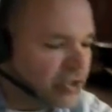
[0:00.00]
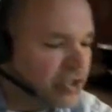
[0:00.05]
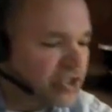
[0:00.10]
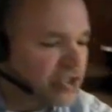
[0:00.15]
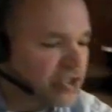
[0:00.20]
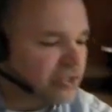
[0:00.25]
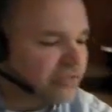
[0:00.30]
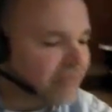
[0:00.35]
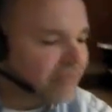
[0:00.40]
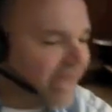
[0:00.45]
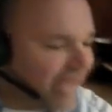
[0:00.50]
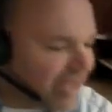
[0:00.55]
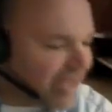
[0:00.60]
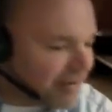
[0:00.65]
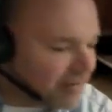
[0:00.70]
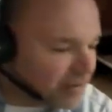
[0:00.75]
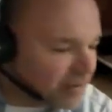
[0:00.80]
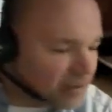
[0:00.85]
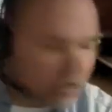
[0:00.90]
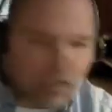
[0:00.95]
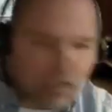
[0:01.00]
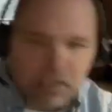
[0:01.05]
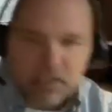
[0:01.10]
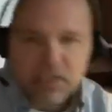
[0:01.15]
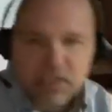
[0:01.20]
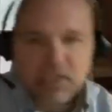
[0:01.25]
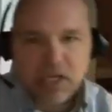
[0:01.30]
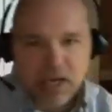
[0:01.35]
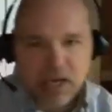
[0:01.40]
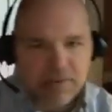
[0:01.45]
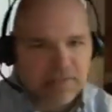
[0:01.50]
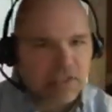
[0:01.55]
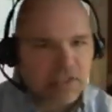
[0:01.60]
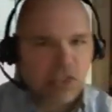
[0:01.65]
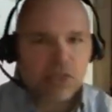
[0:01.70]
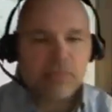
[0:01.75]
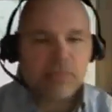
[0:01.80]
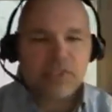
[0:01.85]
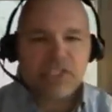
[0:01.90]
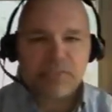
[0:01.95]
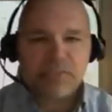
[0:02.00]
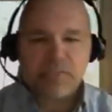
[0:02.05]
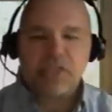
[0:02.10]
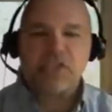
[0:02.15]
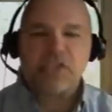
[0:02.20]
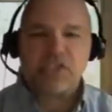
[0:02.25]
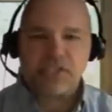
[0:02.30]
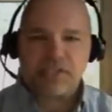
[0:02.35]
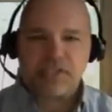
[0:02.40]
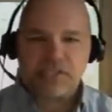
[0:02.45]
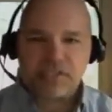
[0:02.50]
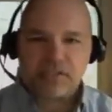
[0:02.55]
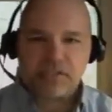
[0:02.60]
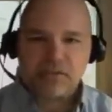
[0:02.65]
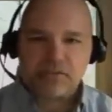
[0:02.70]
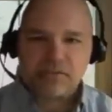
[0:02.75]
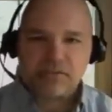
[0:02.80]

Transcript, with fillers: survival of the human species.